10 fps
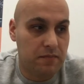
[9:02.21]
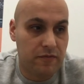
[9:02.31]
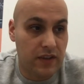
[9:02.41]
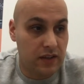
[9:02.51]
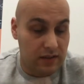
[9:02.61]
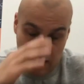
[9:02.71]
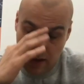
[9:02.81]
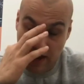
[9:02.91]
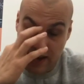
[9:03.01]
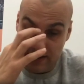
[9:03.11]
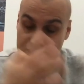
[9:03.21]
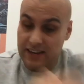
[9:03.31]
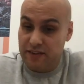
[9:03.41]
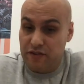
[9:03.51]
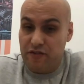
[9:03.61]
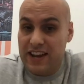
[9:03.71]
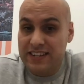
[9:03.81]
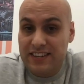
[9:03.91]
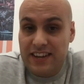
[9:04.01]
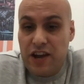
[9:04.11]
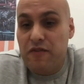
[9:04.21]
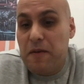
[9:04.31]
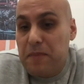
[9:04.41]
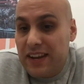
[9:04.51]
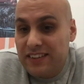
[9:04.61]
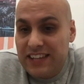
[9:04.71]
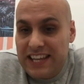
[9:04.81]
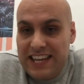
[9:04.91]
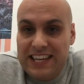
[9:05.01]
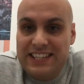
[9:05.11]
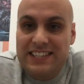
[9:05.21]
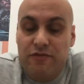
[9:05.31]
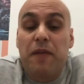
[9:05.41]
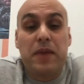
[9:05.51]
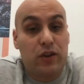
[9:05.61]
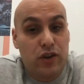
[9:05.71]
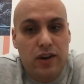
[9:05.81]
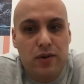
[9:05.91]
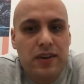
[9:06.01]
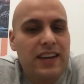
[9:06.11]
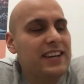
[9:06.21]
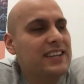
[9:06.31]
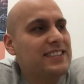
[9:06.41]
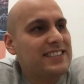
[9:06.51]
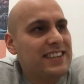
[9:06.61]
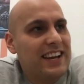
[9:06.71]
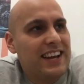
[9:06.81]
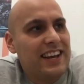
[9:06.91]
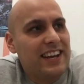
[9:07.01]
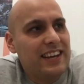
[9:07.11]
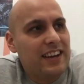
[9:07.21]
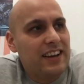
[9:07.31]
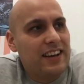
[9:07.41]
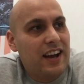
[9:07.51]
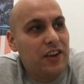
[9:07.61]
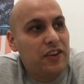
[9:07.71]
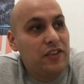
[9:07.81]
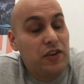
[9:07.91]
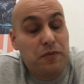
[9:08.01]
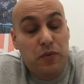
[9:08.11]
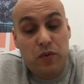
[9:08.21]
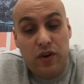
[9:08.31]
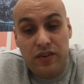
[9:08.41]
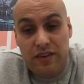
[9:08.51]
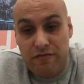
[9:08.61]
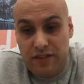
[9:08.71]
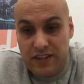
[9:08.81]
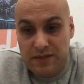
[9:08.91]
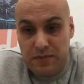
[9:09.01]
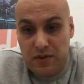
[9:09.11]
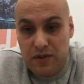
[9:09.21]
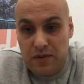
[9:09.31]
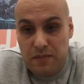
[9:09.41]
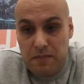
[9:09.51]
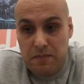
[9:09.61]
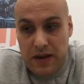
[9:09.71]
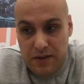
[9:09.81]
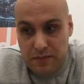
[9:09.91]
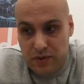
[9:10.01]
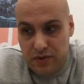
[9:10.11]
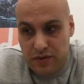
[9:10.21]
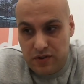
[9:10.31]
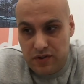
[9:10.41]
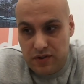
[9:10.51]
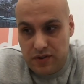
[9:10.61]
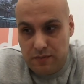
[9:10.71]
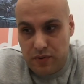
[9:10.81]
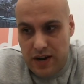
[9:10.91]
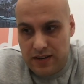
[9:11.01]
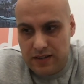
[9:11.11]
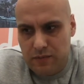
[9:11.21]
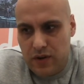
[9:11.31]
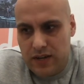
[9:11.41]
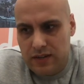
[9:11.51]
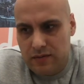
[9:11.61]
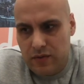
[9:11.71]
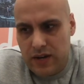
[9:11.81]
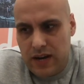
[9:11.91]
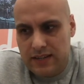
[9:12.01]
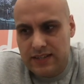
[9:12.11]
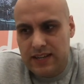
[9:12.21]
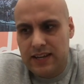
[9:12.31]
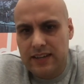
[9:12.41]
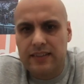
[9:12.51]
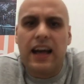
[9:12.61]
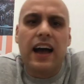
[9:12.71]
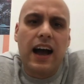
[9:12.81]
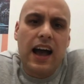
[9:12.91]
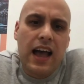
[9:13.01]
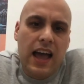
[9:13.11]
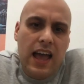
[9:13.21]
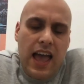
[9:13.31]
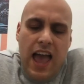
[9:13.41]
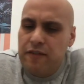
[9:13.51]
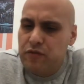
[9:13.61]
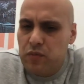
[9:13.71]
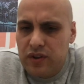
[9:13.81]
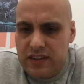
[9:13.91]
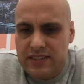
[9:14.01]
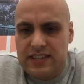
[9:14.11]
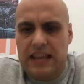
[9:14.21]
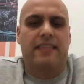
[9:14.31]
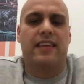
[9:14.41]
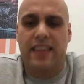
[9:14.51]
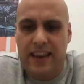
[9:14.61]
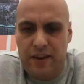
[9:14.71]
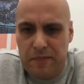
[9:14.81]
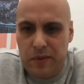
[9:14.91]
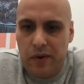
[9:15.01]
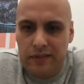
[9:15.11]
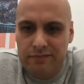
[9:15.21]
Phil, head of design here at Red. Red Paddle Co. is the #1 inflatable paddleboard brand, and when I say that, everyone can say that they're #1.